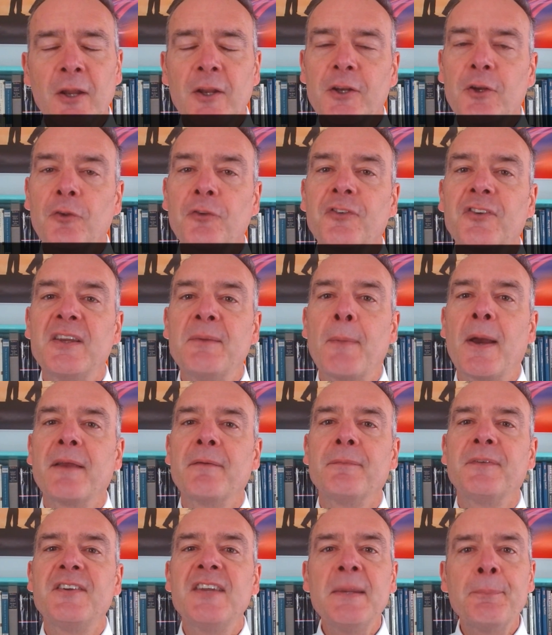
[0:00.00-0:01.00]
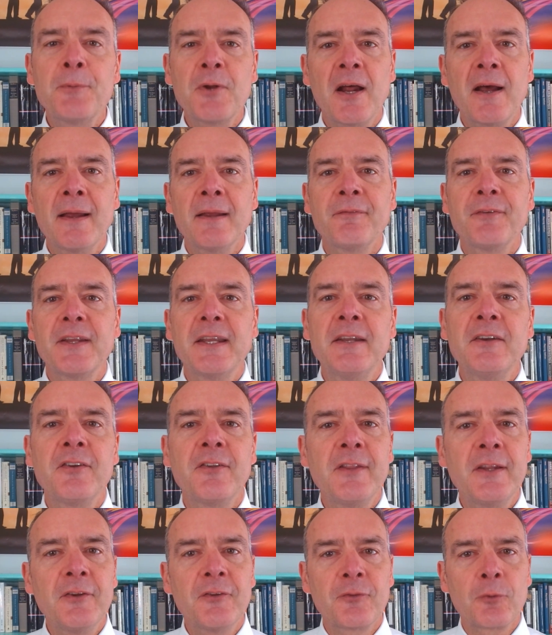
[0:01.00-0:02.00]
you'll see my deep dive into
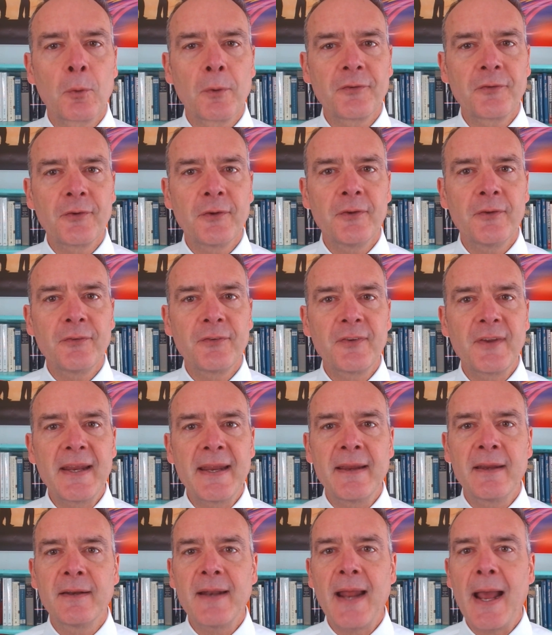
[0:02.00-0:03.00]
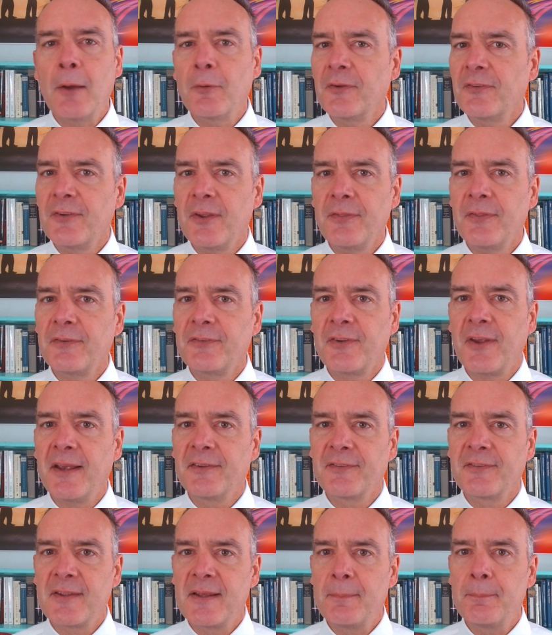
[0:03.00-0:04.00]
these sources and how to
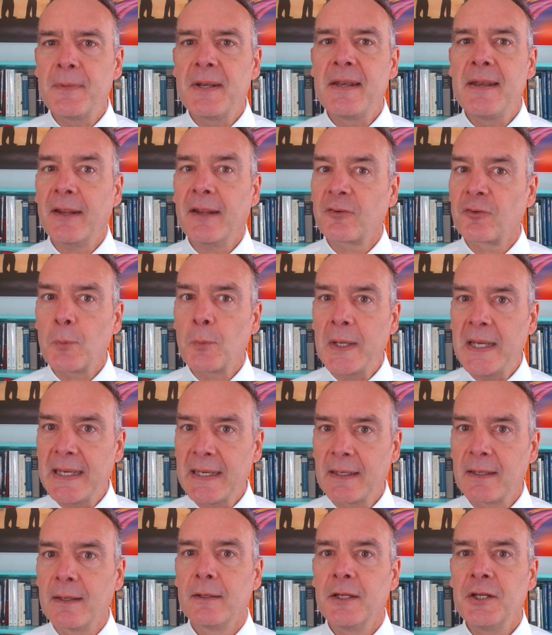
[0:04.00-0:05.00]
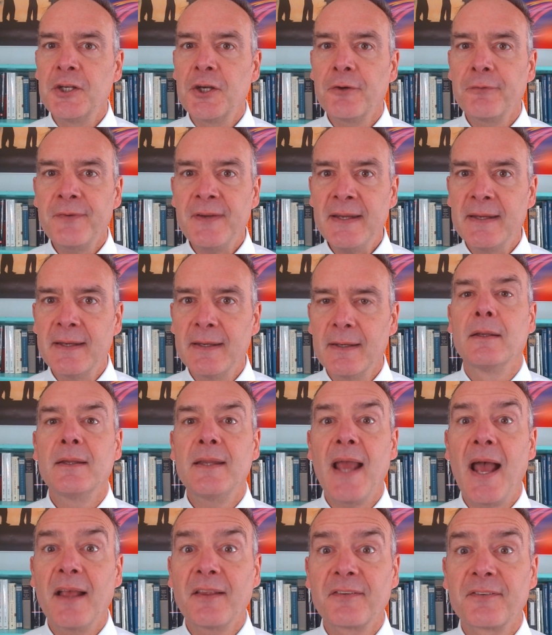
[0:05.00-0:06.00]
synthesize them next week in your feed.
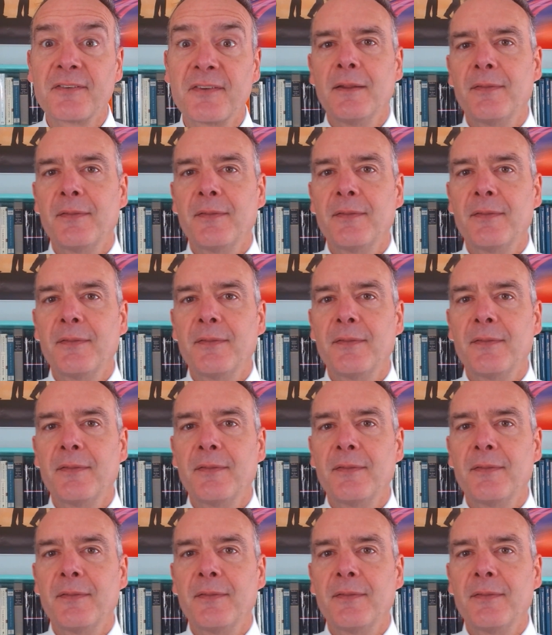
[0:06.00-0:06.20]
Yes.